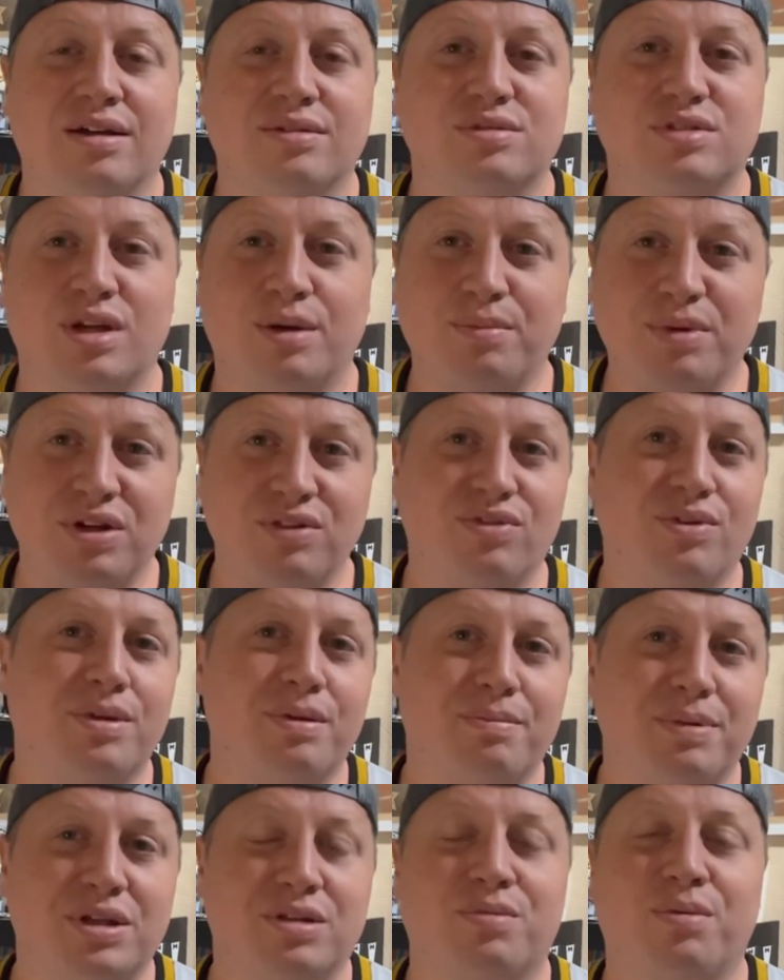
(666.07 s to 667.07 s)
somebody from the
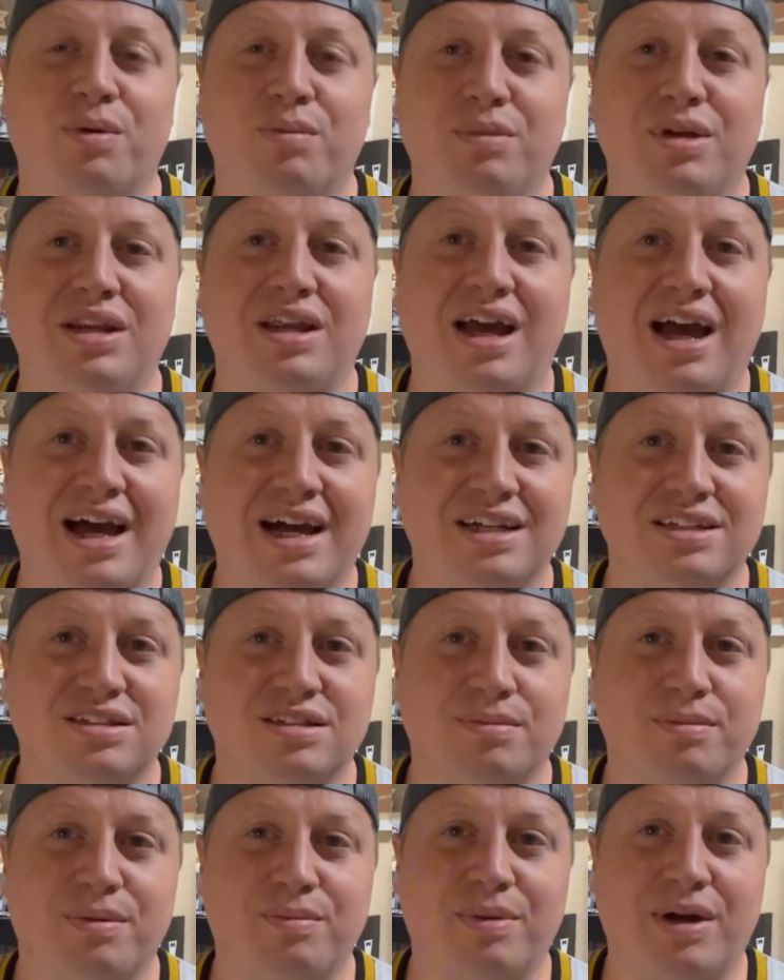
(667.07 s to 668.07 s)
Pittsburgh media asked
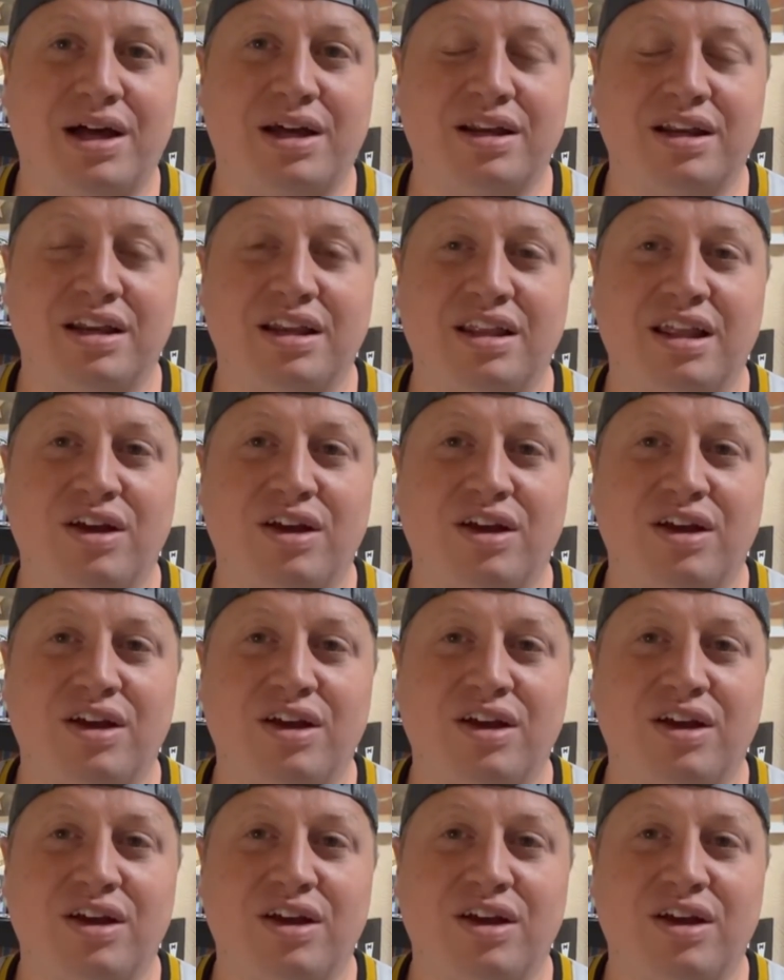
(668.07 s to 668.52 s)
him about it.